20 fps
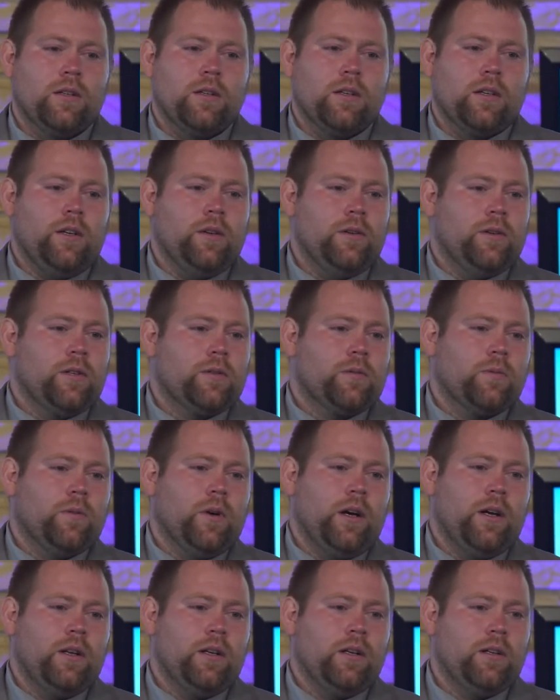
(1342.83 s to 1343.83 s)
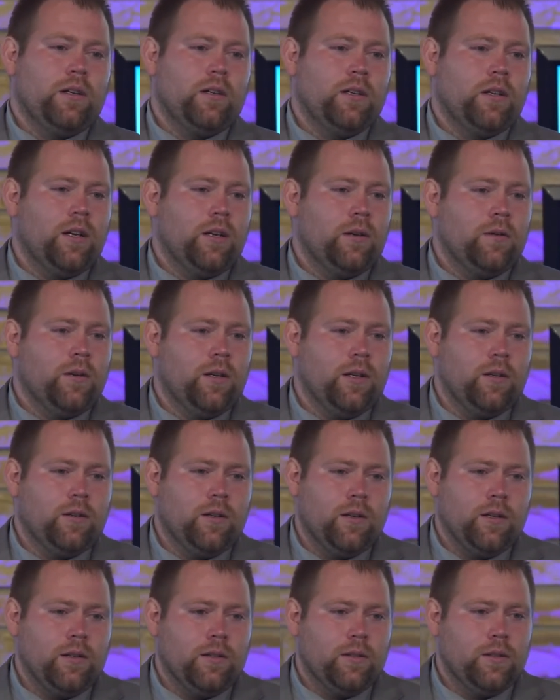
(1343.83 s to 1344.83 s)
He was sweating.
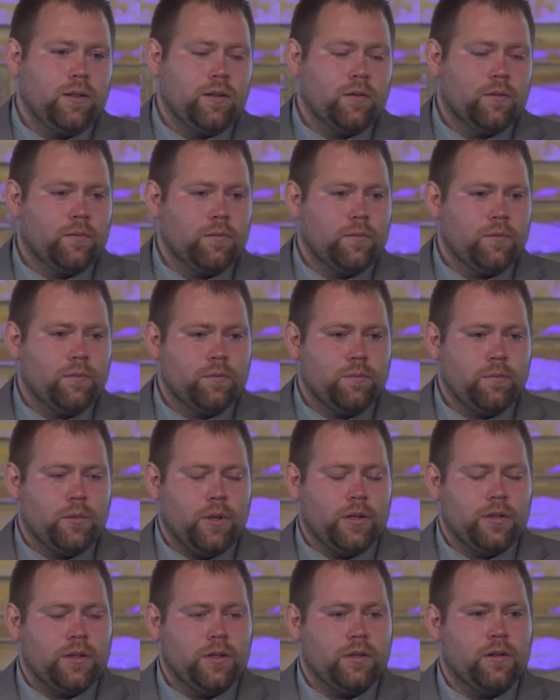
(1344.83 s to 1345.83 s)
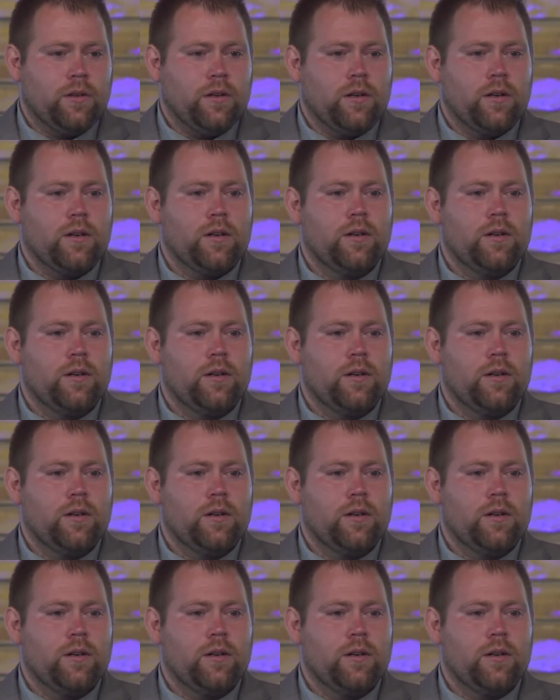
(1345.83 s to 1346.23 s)
He looked, bless his heart.